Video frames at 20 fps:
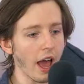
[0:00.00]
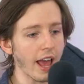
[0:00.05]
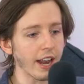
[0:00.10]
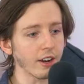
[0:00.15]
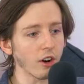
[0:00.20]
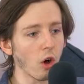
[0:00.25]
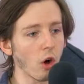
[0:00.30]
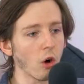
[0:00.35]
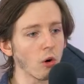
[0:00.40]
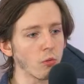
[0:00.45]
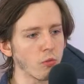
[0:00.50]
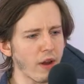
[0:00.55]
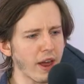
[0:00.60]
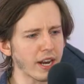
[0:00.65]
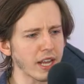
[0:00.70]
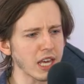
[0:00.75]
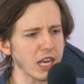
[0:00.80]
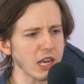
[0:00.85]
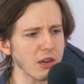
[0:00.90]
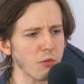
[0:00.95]
and
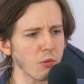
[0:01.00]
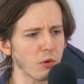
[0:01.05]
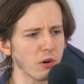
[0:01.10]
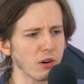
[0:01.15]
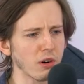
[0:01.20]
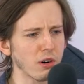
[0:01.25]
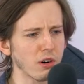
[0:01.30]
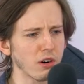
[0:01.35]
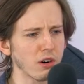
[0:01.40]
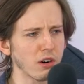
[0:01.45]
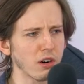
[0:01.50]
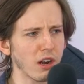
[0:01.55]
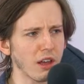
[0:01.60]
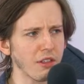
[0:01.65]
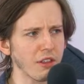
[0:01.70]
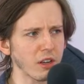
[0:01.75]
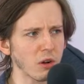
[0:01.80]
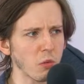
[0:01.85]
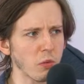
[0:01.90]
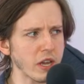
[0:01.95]
already we're, I
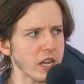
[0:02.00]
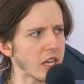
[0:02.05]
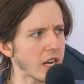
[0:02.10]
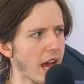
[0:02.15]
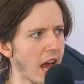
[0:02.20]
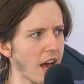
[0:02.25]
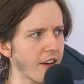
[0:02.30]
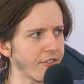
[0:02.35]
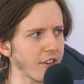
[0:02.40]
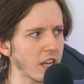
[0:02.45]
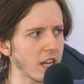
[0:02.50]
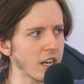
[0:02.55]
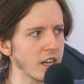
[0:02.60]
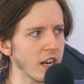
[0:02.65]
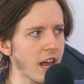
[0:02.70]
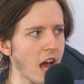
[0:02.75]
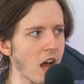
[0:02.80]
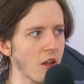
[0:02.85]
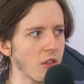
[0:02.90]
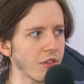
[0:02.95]
think, a week and a half in
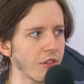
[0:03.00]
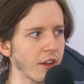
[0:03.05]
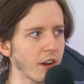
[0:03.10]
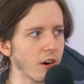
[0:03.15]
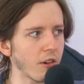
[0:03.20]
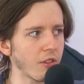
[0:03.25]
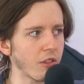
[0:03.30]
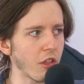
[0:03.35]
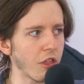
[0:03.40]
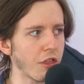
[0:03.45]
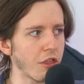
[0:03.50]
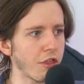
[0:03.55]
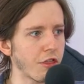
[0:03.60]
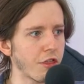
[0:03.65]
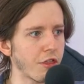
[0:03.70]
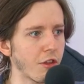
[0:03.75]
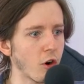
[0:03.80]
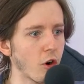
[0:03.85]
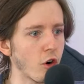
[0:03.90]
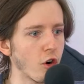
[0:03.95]
now. They're the
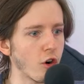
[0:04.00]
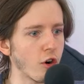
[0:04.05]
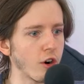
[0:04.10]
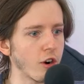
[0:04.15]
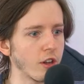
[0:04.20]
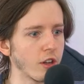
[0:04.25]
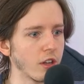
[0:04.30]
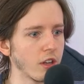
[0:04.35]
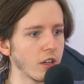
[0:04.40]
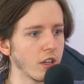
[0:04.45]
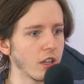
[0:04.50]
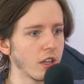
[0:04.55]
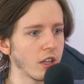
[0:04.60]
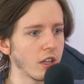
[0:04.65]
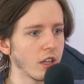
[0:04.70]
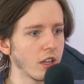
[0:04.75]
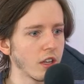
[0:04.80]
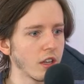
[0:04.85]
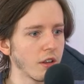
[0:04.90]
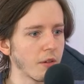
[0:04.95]
third
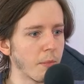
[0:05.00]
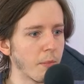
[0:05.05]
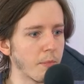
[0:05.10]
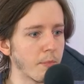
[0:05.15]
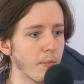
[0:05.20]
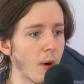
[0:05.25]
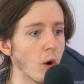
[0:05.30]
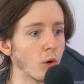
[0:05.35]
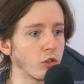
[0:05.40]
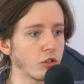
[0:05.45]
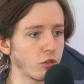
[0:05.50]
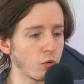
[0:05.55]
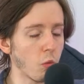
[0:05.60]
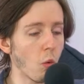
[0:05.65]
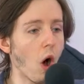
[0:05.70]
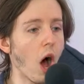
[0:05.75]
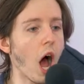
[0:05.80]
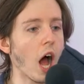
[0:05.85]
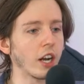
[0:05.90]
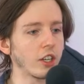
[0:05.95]
most
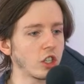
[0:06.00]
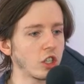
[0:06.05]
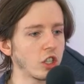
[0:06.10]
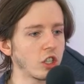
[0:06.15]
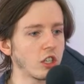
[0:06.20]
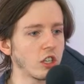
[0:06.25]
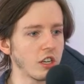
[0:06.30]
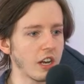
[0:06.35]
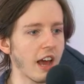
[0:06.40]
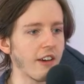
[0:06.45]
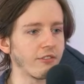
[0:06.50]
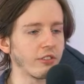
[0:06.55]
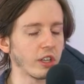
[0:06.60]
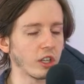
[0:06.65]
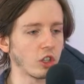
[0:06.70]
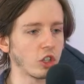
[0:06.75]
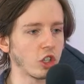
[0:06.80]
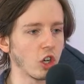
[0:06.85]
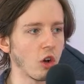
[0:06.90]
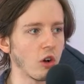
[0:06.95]
watched
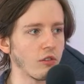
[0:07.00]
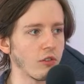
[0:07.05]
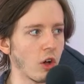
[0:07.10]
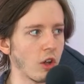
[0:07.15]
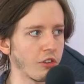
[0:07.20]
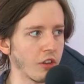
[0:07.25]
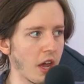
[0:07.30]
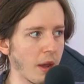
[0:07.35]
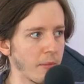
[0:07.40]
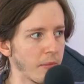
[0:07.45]
Netflix show of all time.